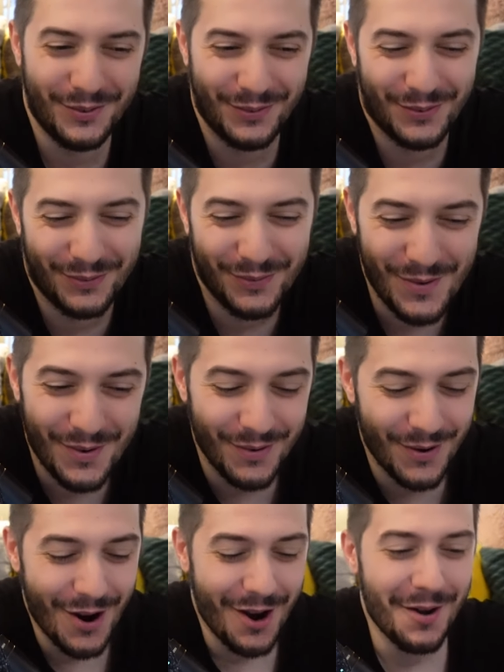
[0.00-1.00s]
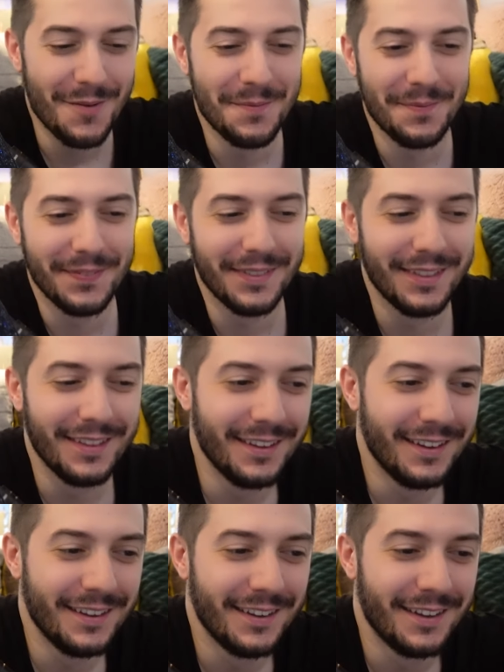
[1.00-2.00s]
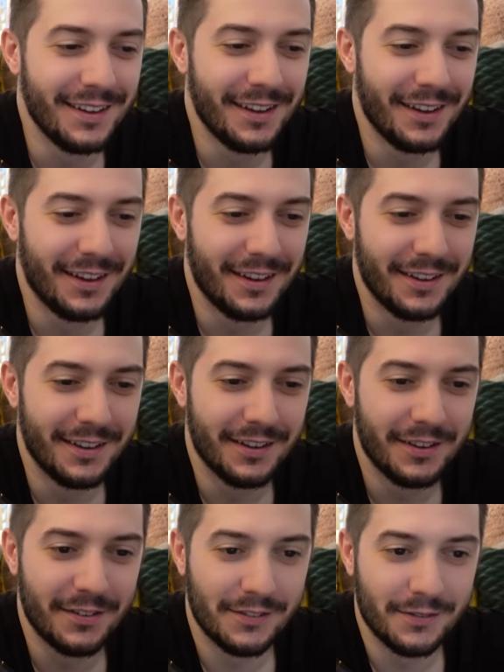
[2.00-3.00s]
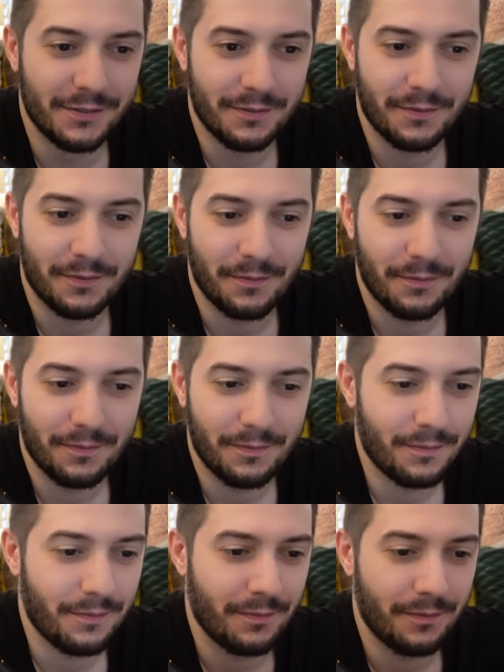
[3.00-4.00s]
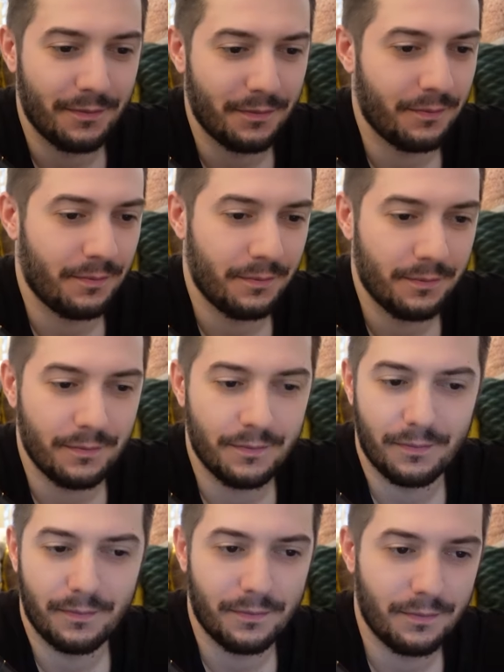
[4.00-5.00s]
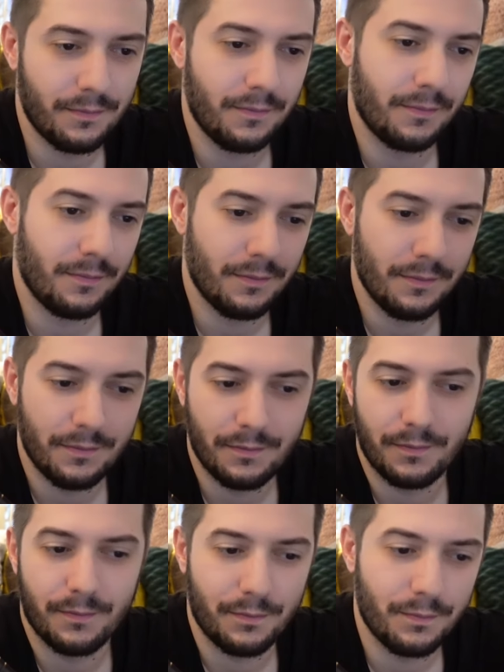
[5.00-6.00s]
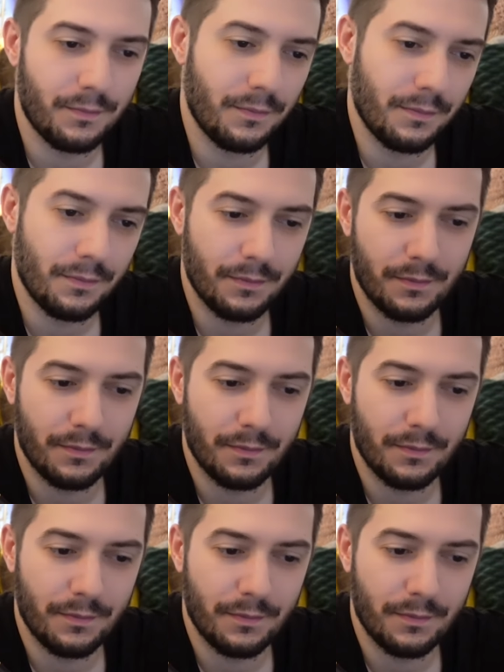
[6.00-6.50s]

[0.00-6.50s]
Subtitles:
(no one is talking)